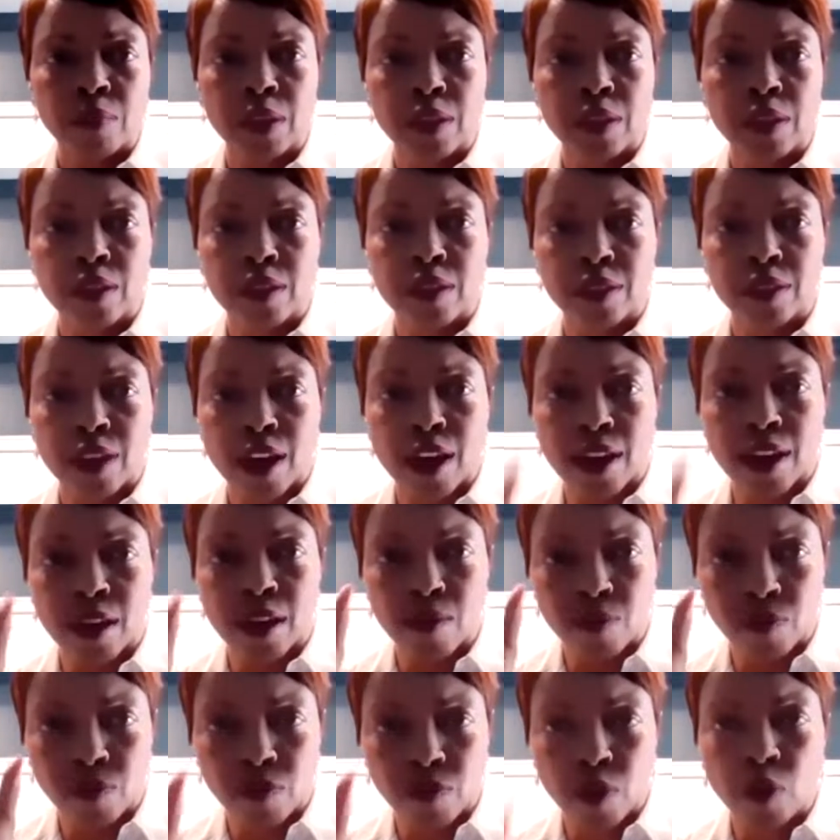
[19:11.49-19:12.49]
Because I
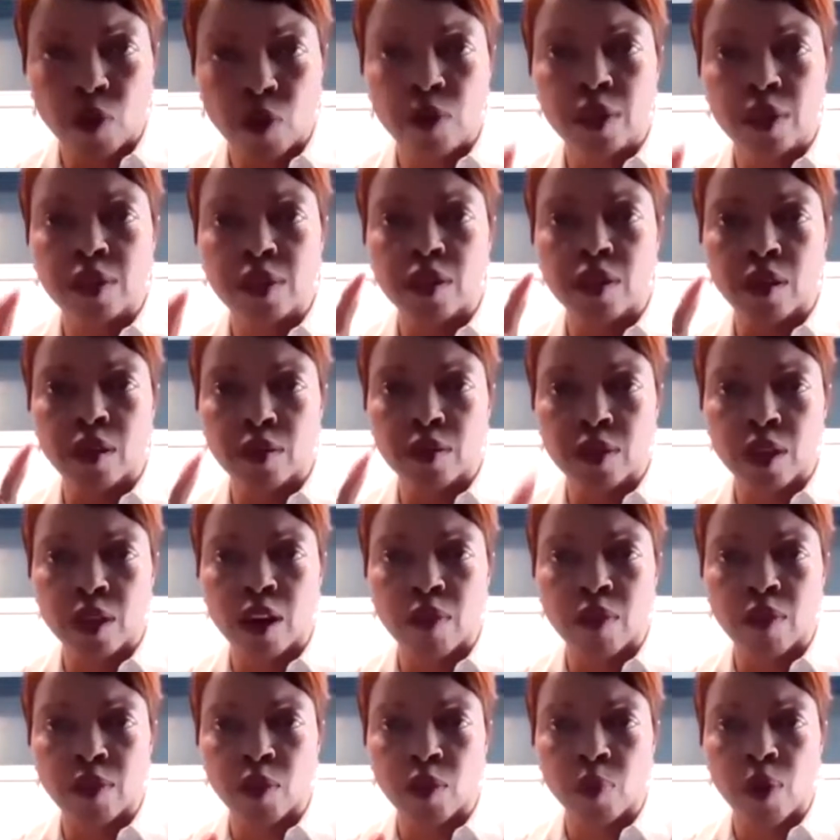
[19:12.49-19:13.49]
am focused on
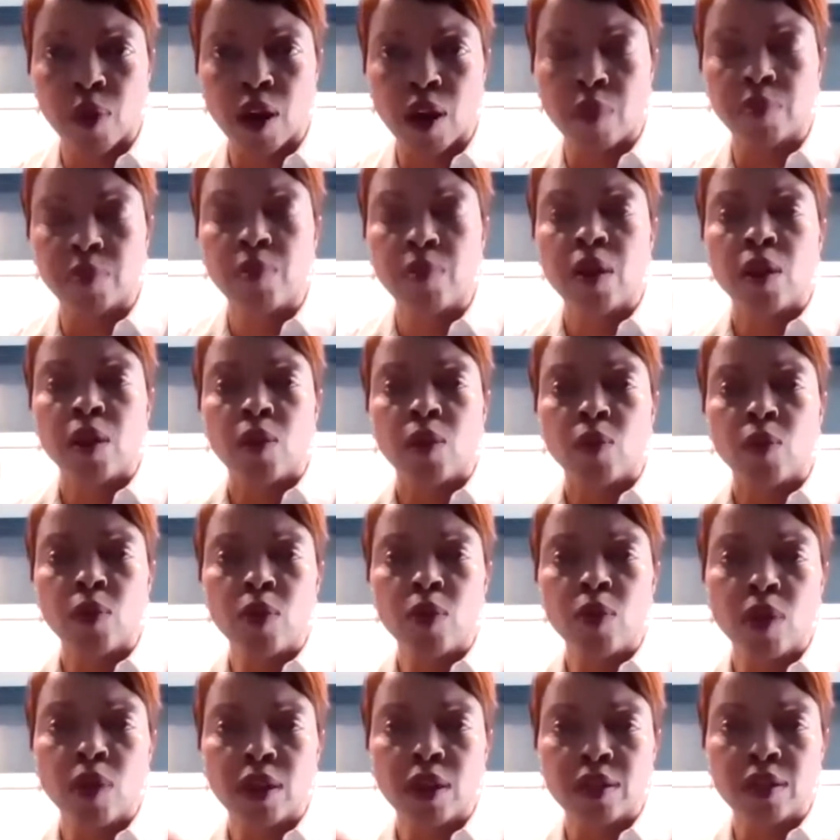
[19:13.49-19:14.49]
solving the problem.
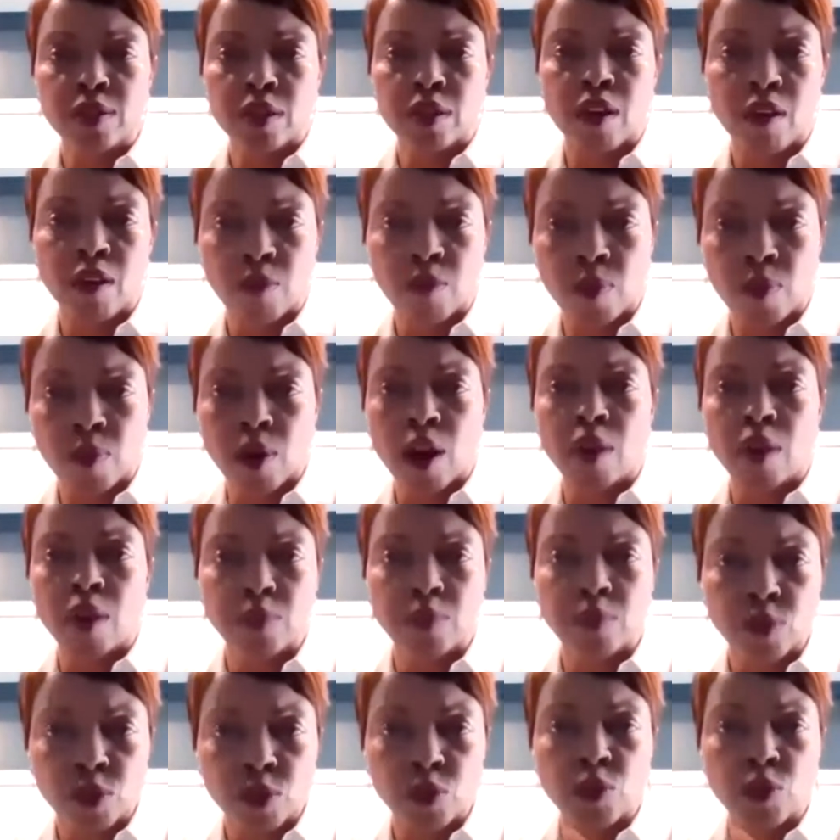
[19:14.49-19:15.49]
We want to solve
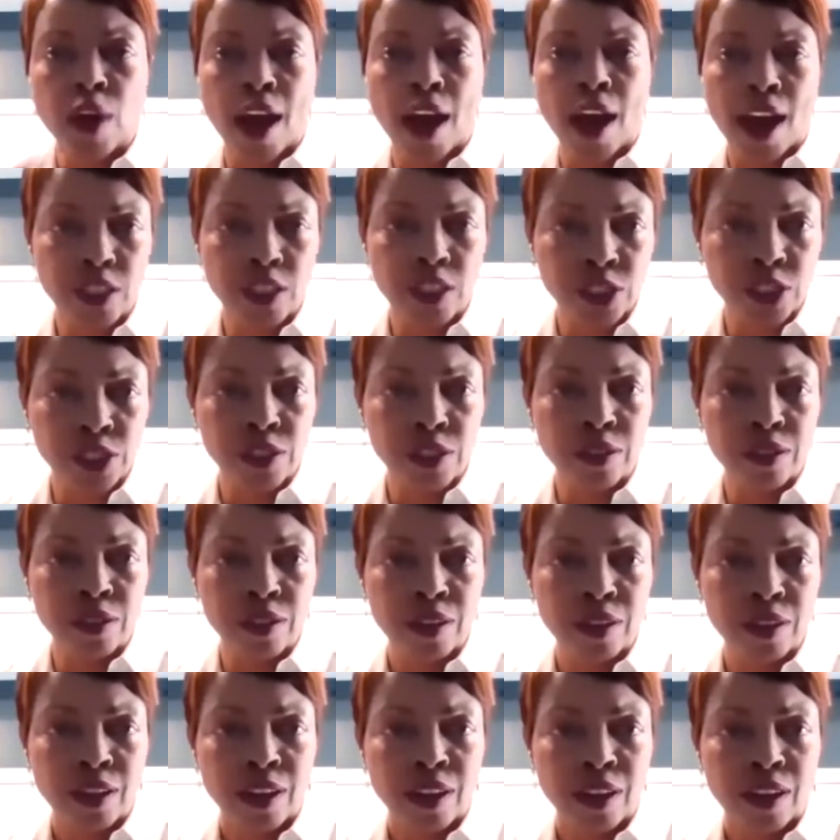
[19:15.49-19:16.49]
problems through
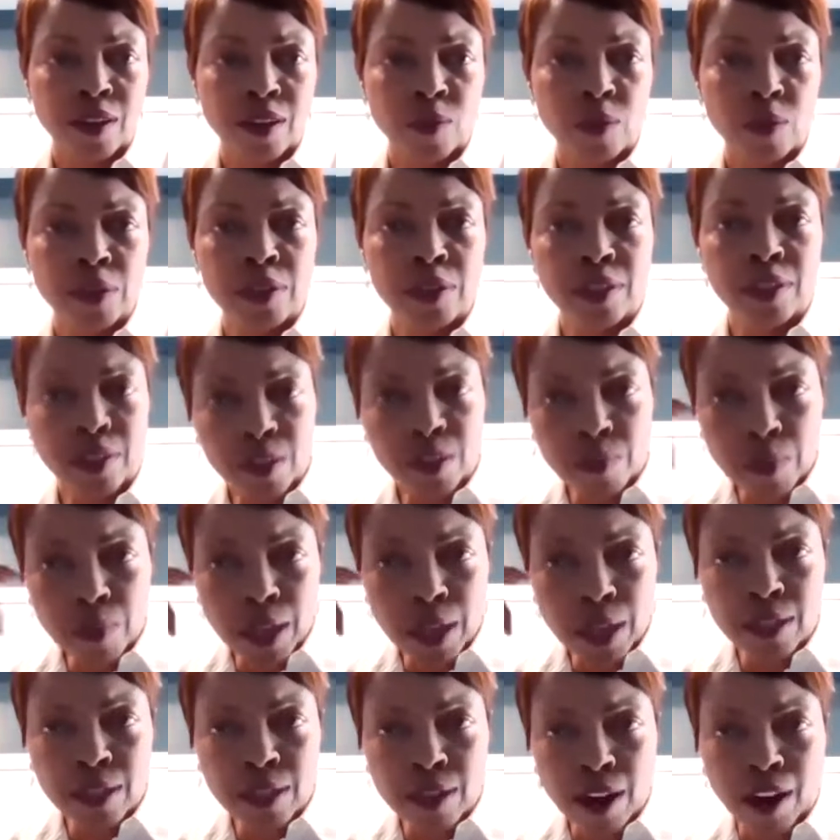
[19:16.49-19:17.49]
action. We
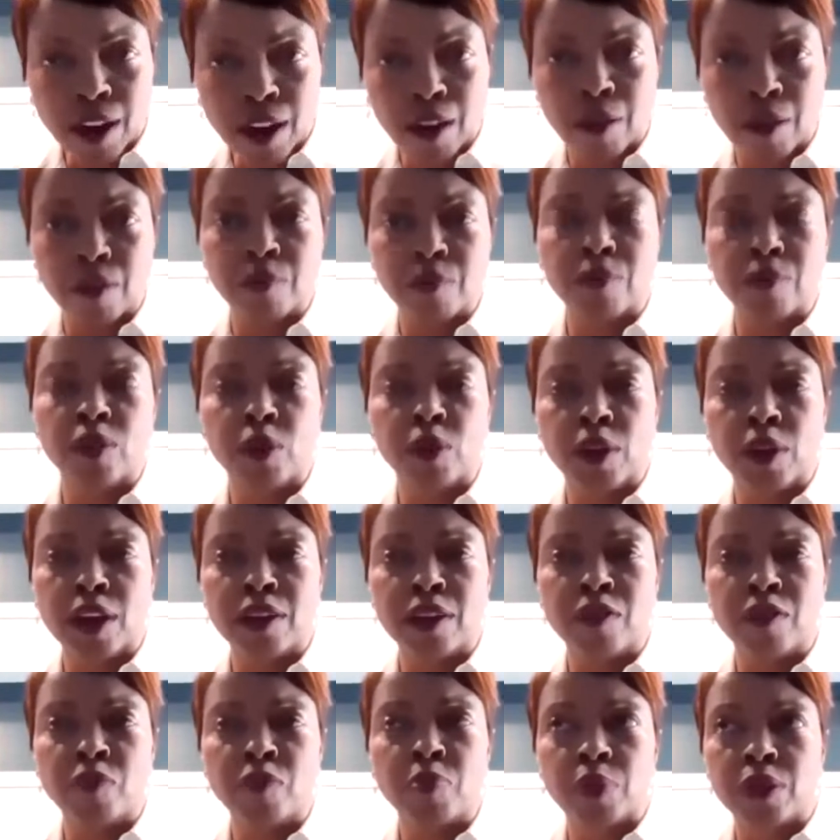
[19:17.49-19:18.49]
dismiss our
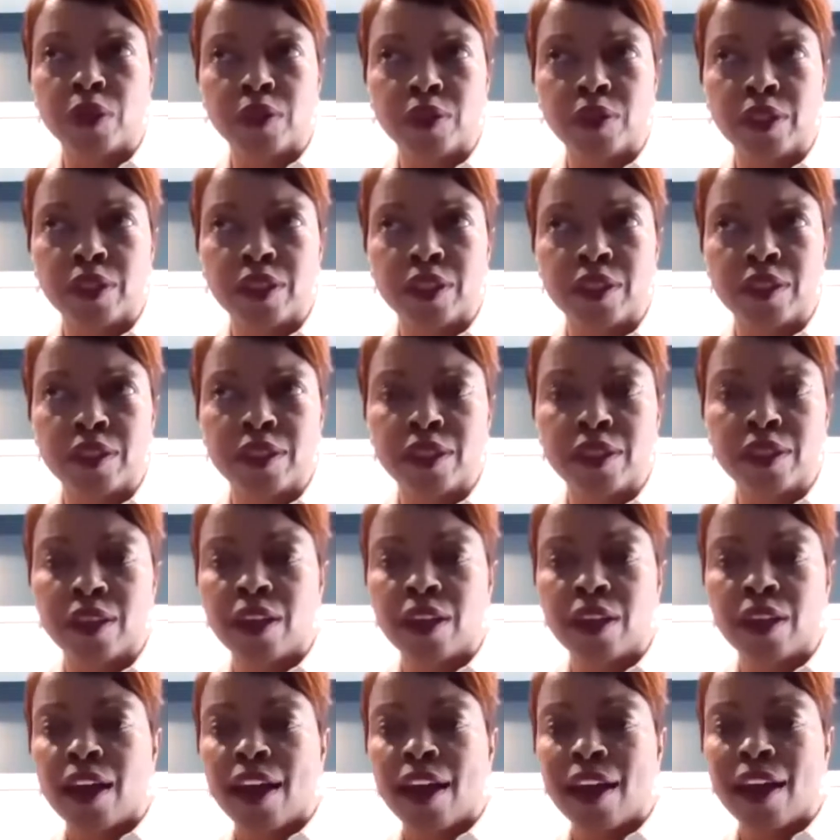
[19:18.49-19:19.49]
creative brilliance
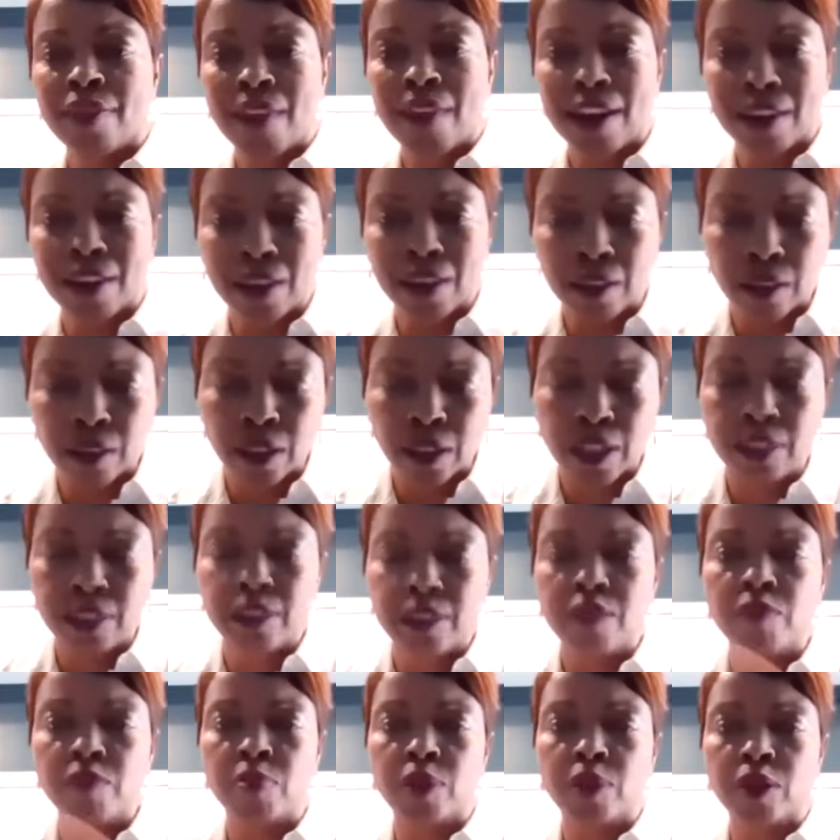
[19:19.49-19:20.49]
and that
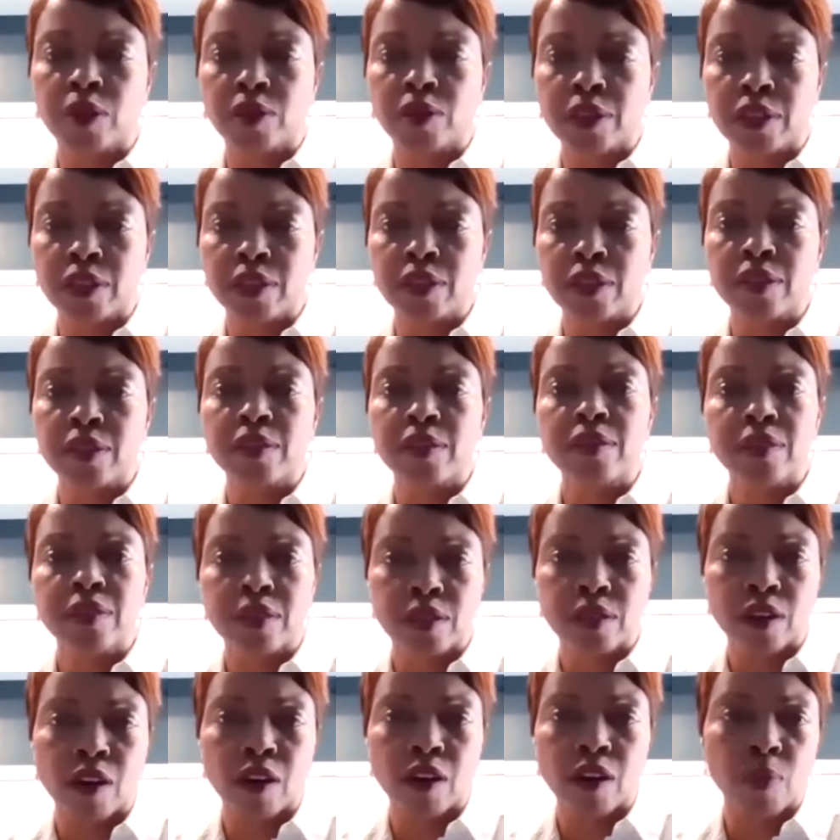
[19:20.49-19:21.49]
collective brilliance
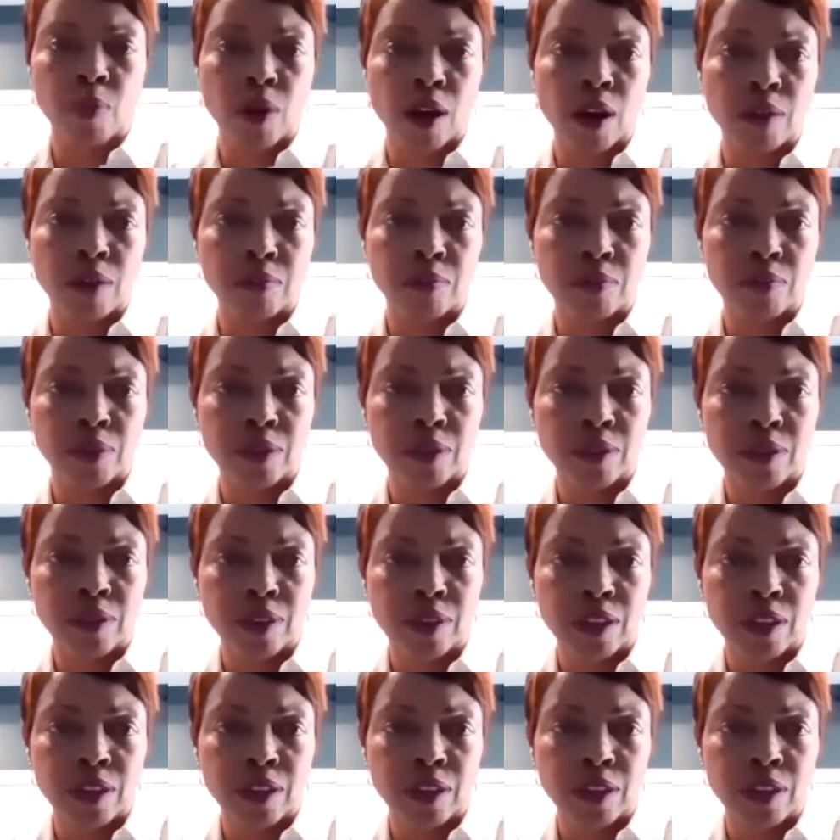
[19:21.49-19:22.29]
to solve problems.